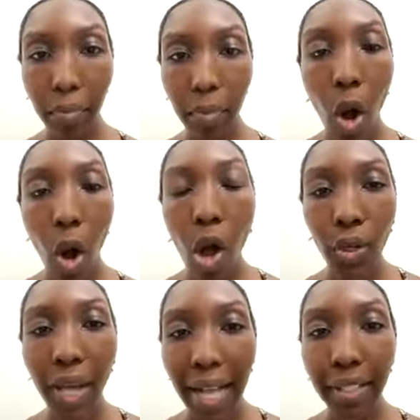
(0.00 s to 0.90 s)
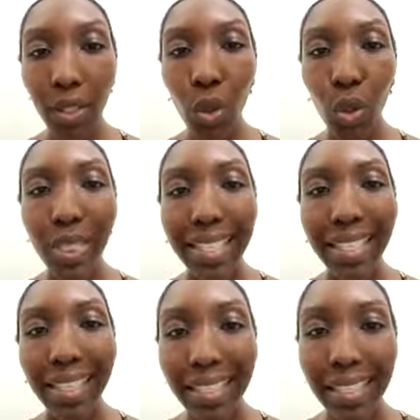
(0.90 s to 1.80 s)
But all you had to do was
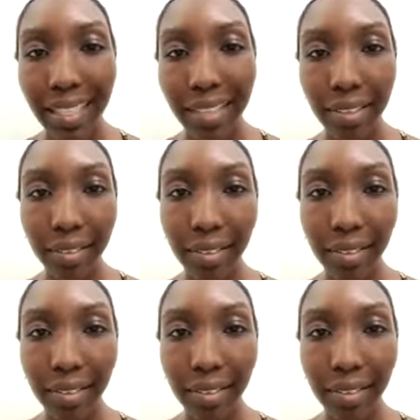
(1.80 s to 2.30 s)
listen.